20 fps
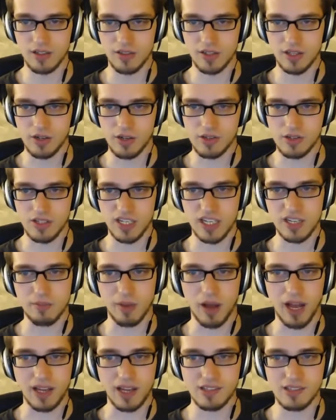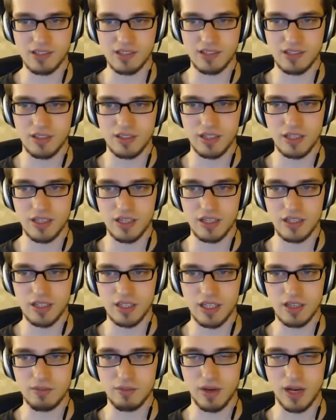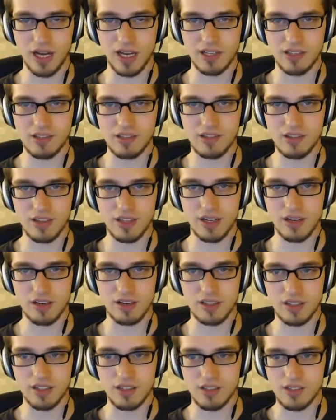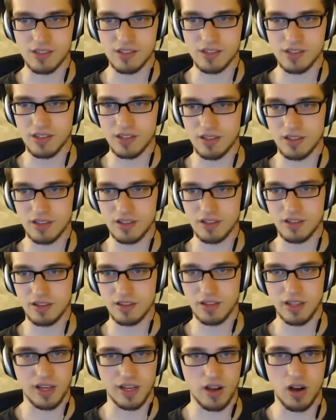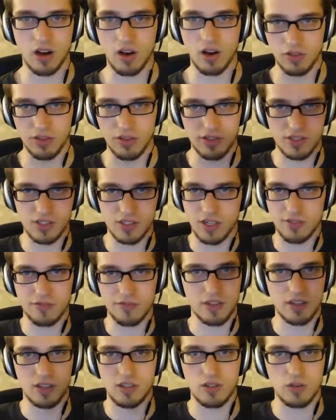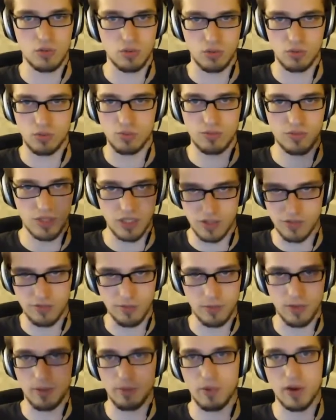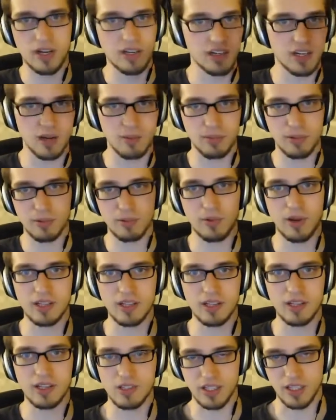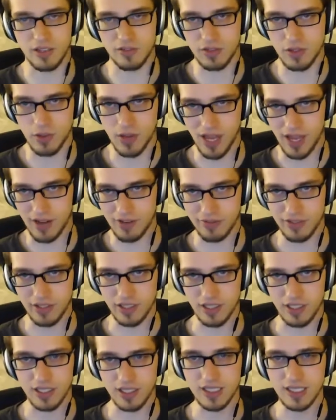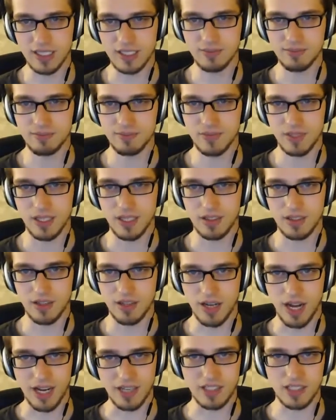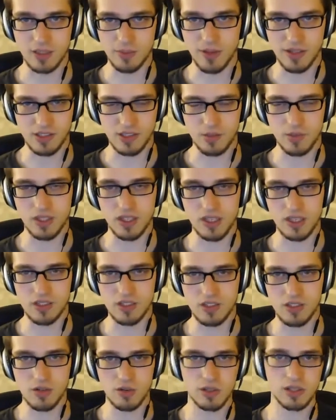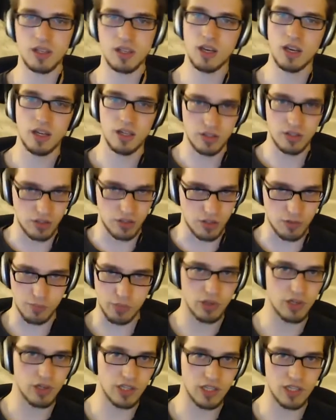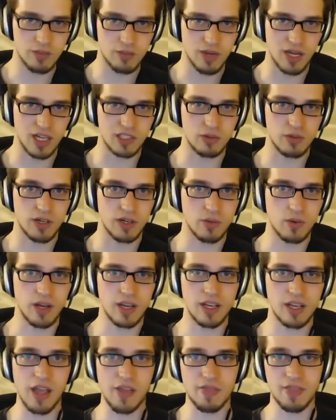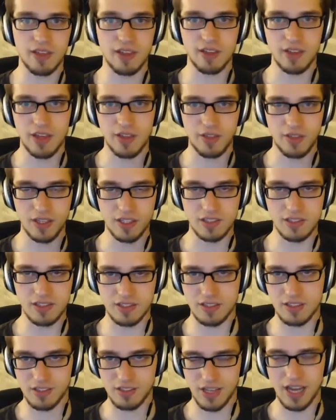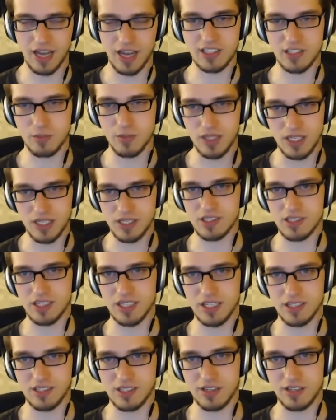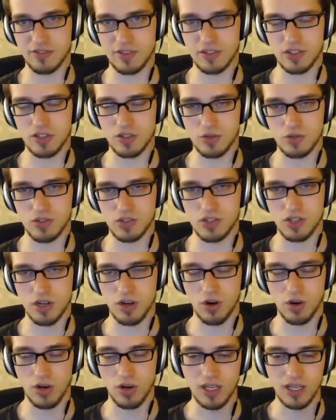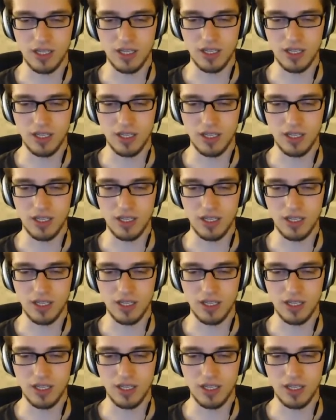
there is an inbox, and in the inbox there is like all the stuff that you did from your brain dump, right? So like if you have an idea about something that needs doing, you just put it in the inbox right away. And Things is designed to be easy to get stuff into. So